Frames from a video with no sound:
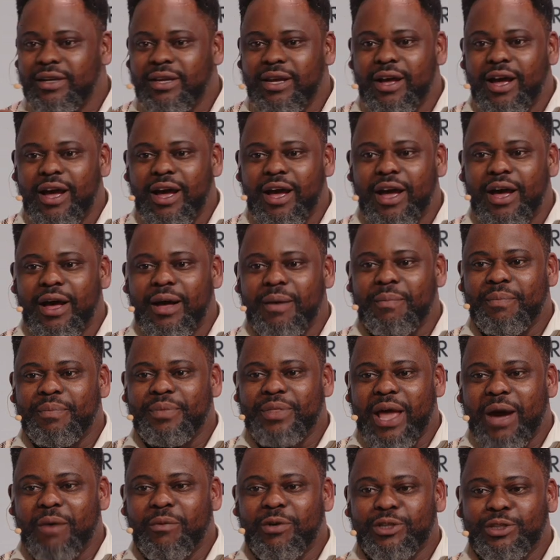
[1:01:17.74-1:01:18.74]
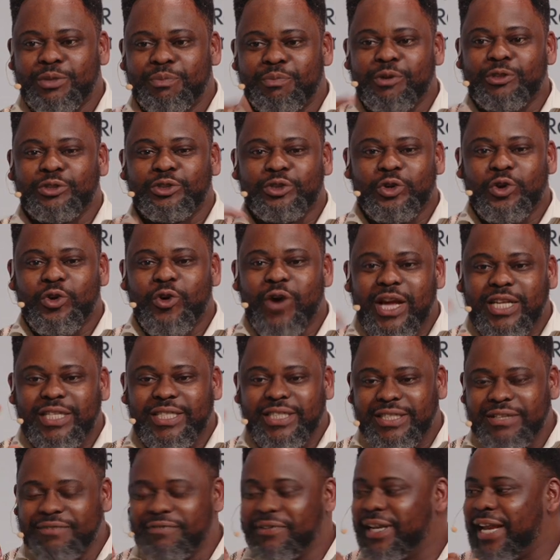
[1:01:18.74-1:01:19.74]
um, that was supposed to go and
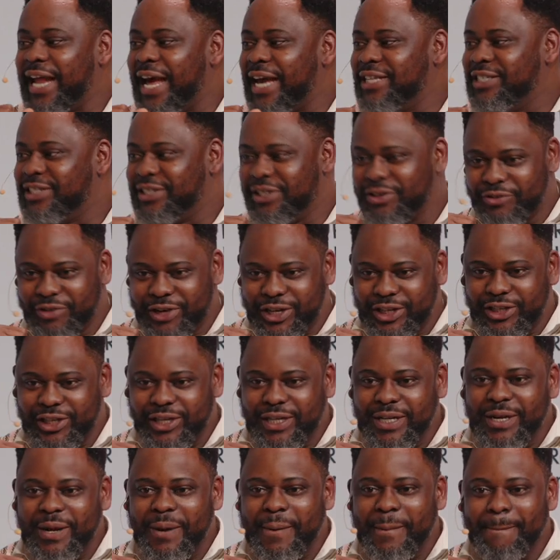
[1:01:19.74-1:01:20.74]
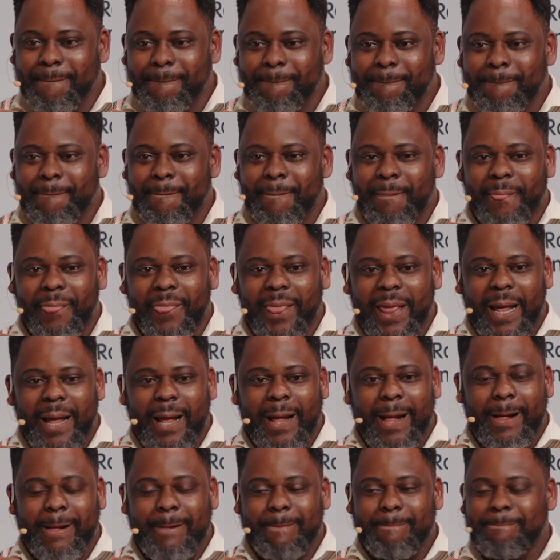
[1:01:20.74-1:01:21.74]
civilize the region.
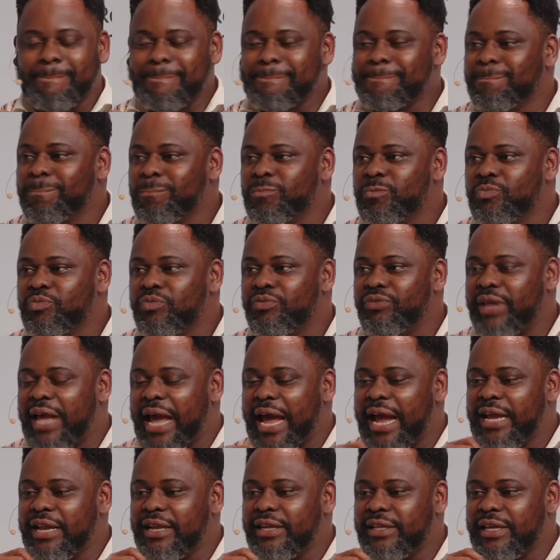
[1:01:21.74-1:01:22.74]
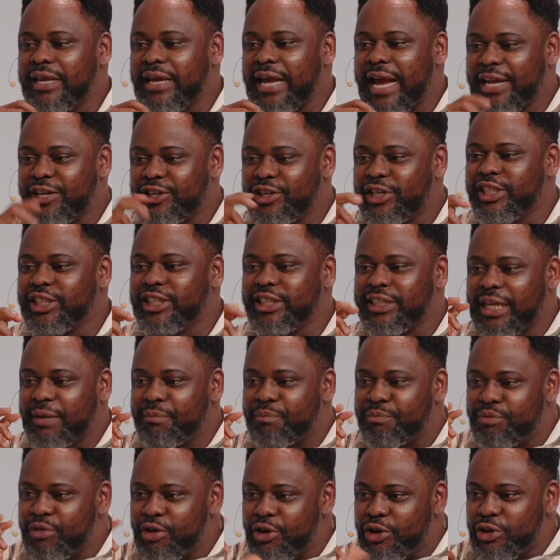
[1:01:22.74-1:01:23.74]
Um, the, the, ideologies
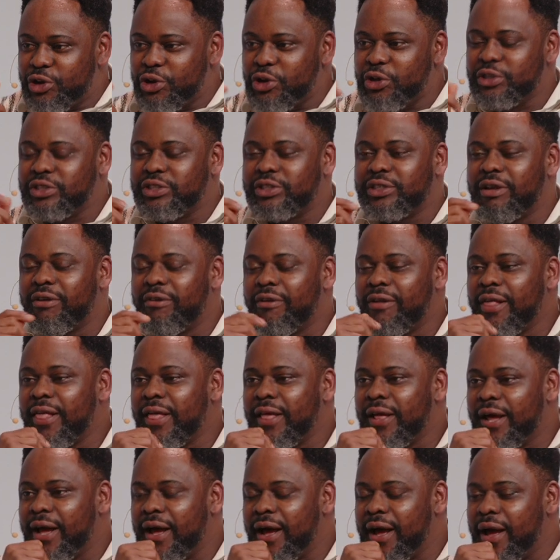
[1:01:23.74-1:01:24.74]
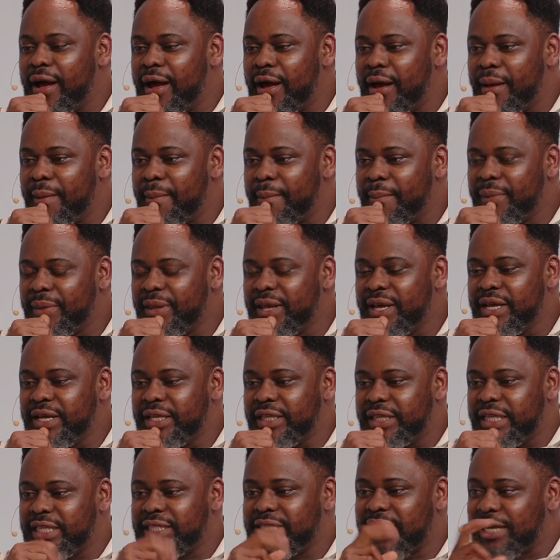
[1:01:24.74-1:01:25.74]
that produced um,
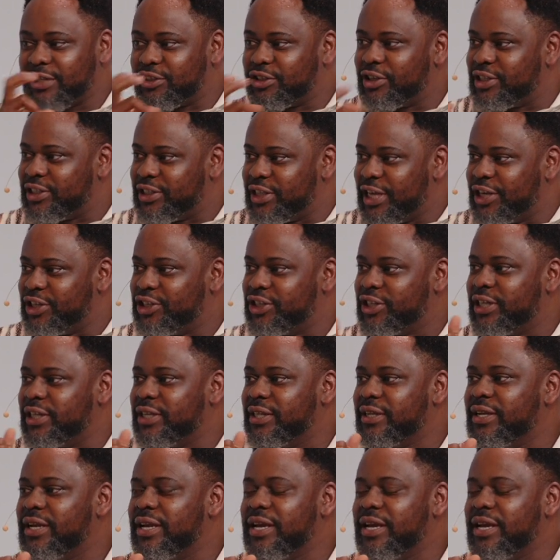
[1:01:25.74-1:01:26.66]
this association